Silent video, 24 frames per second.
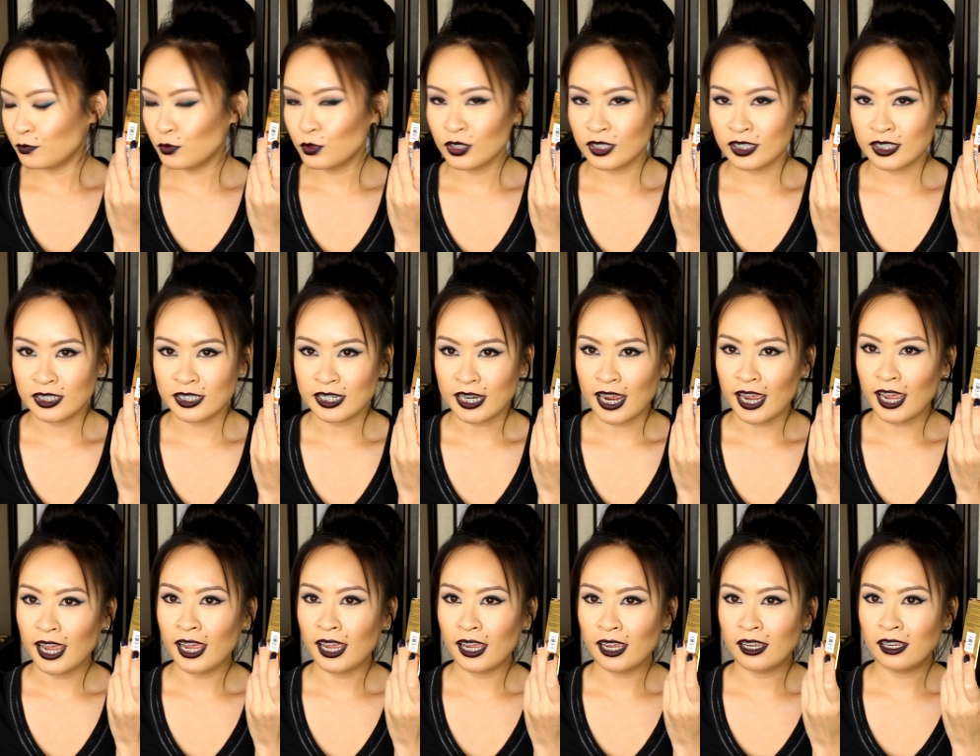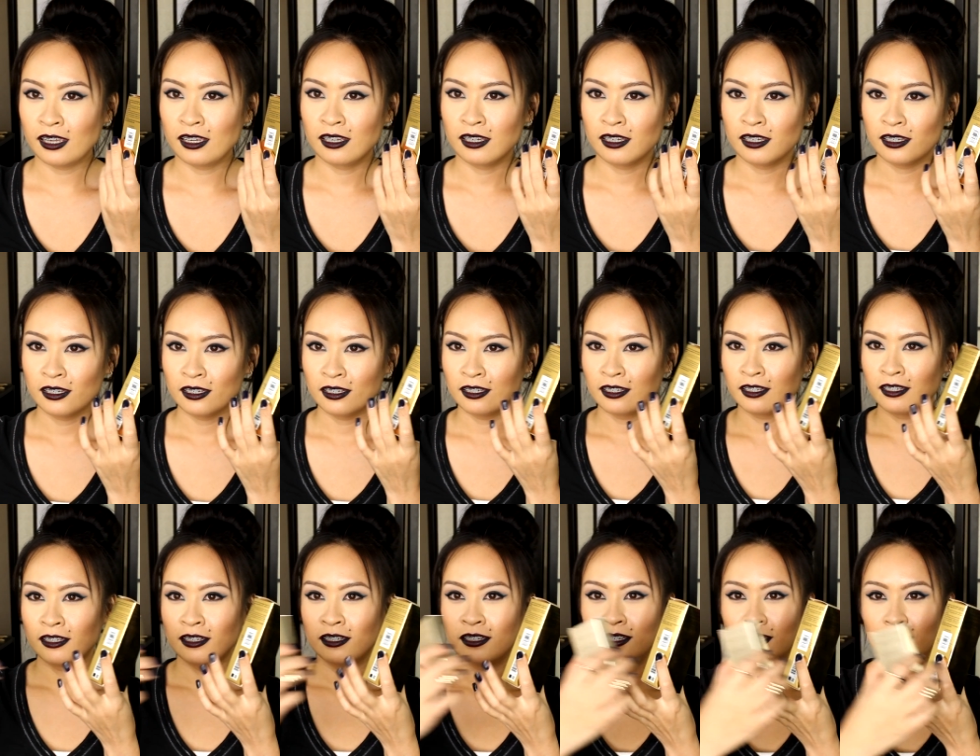will stay
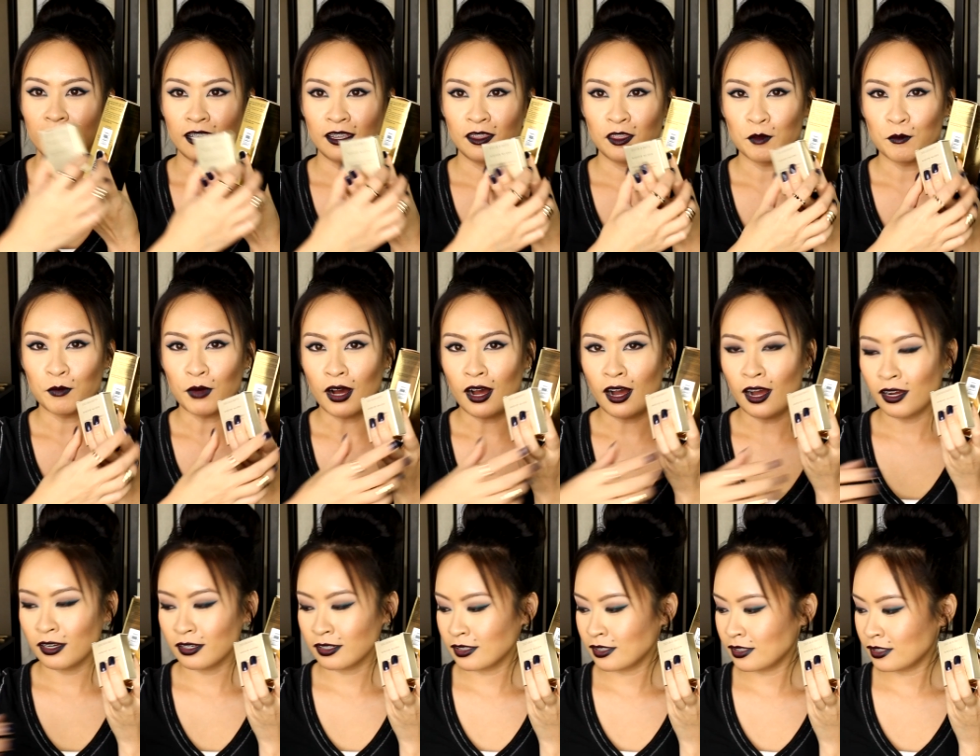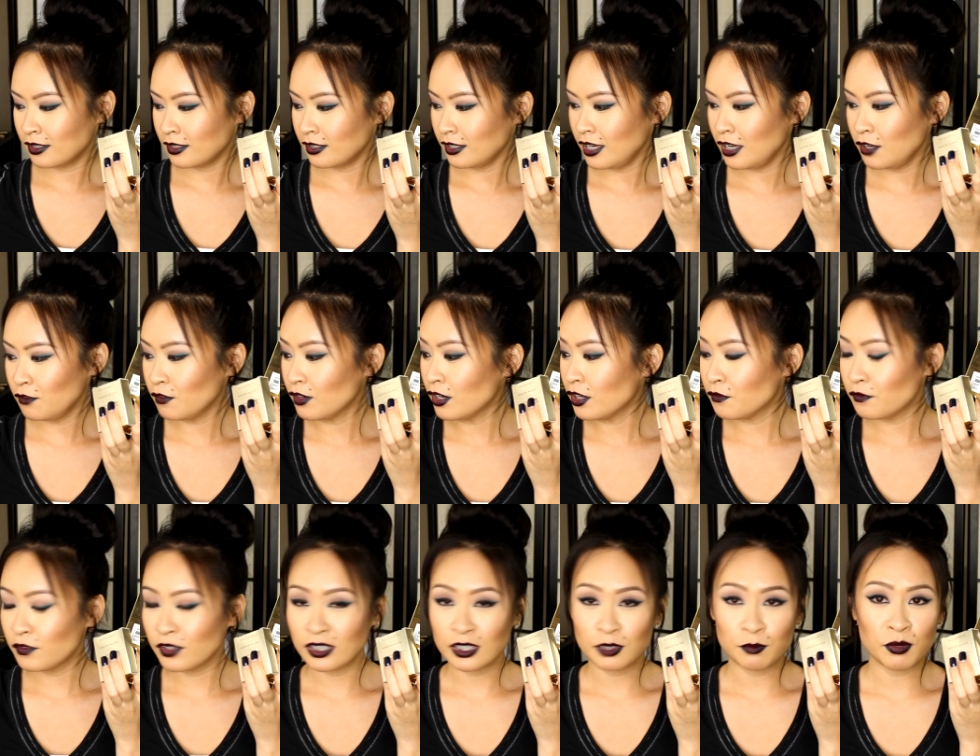in the box. Even
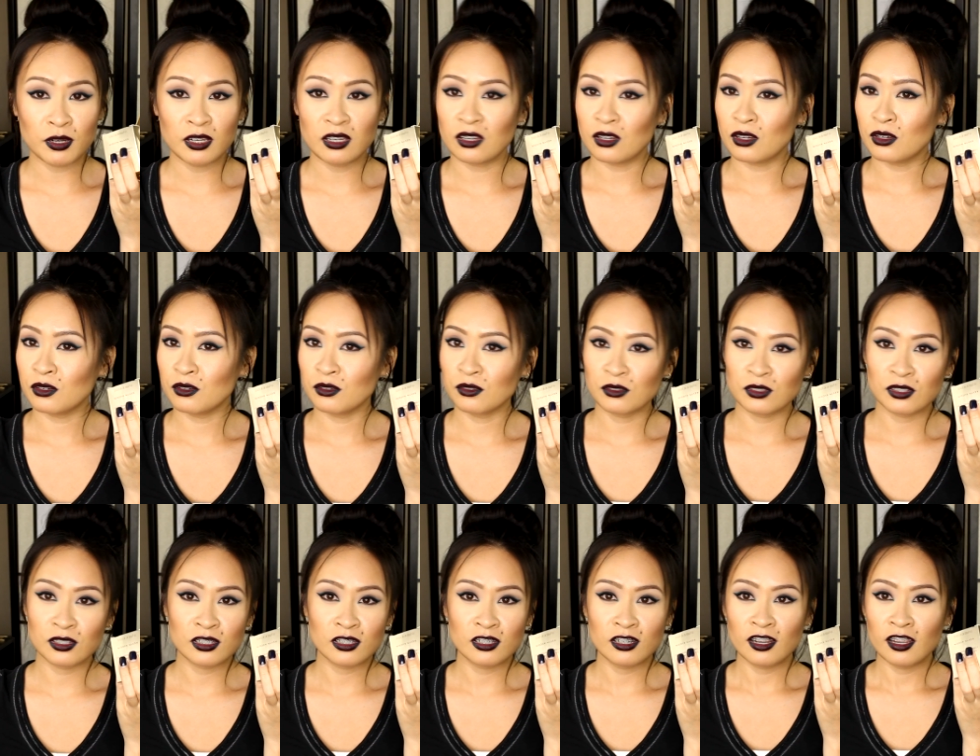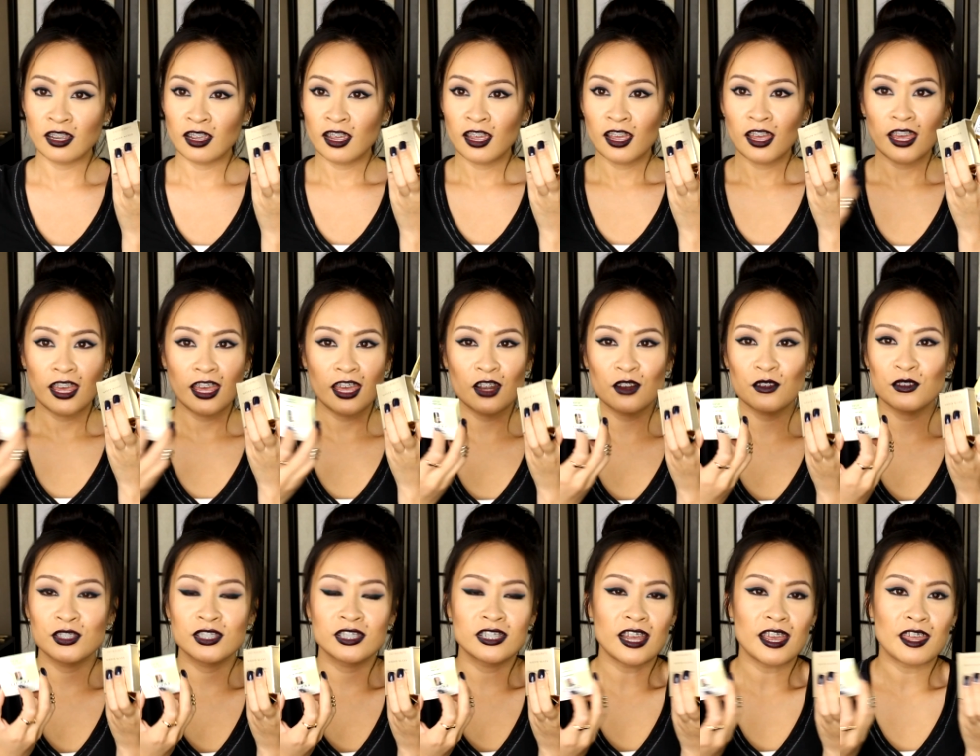if it's been used,
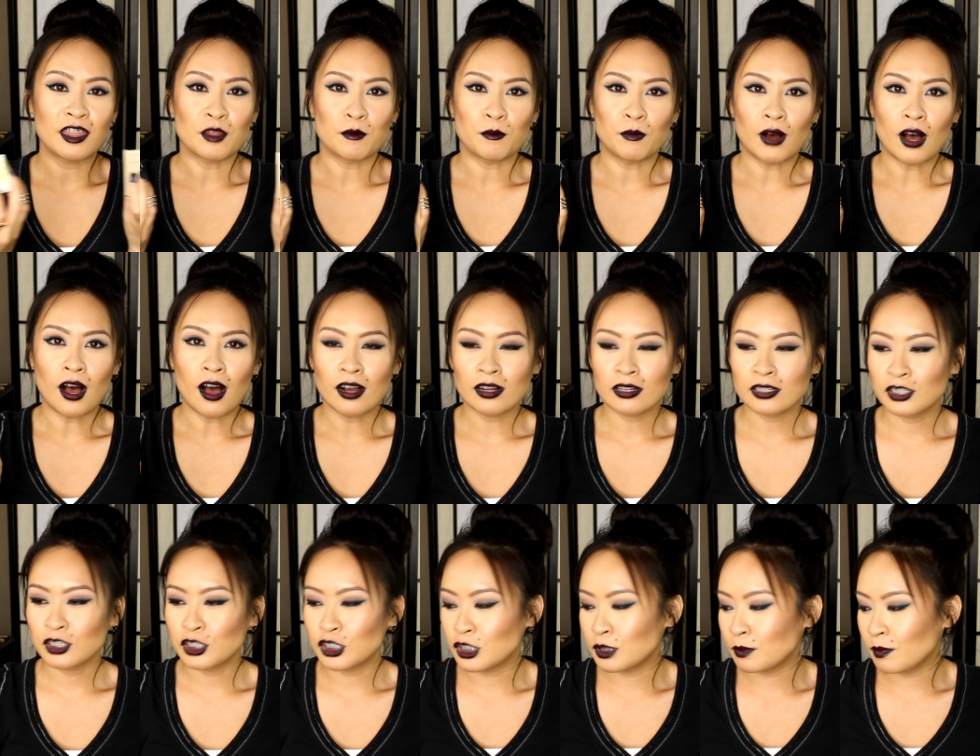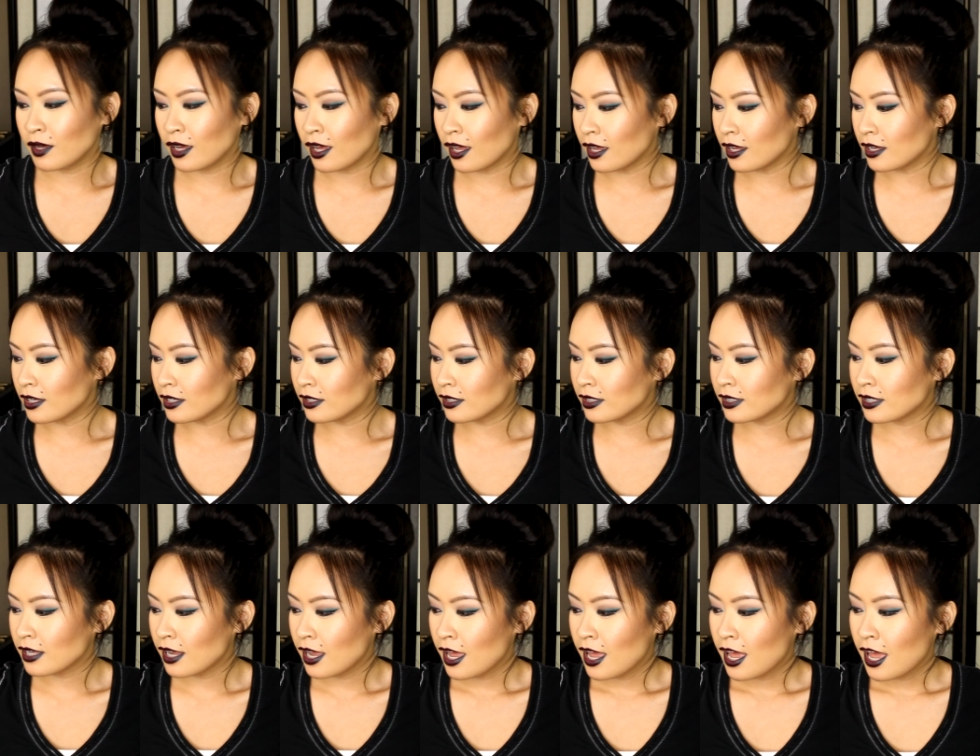it'll stay in the box just
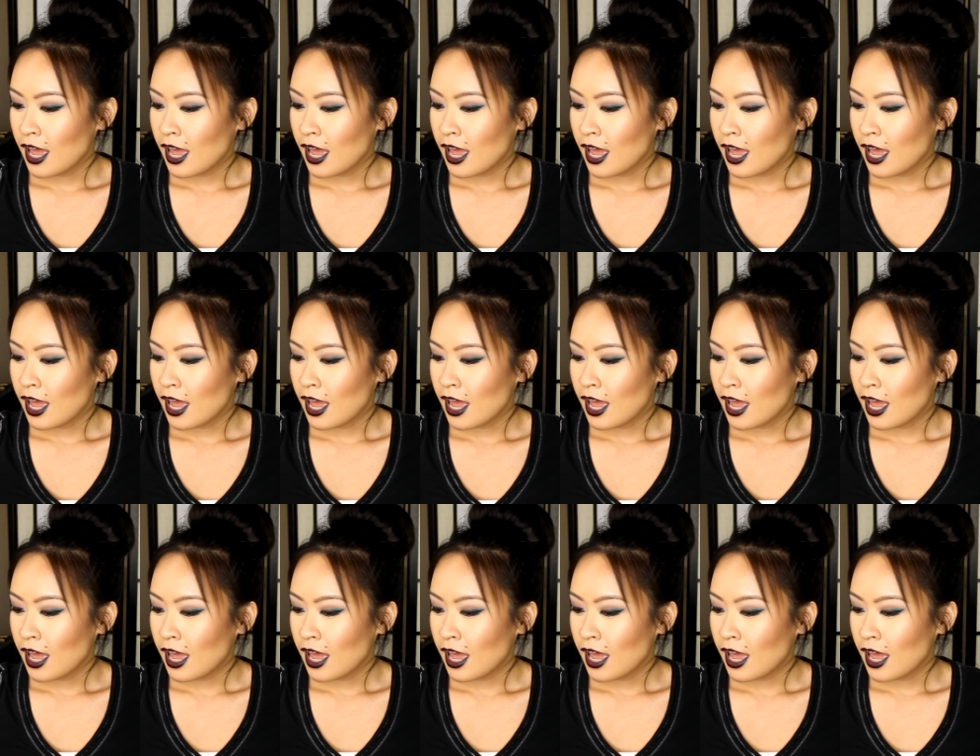because